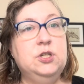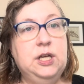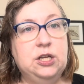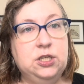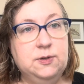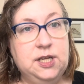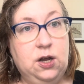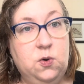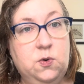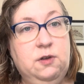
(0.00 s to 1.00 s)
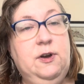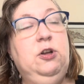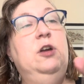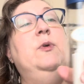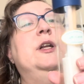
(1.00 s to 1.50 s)
cashier was like, "Oh, you found
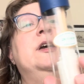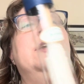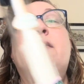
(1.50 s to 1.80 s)
a good one."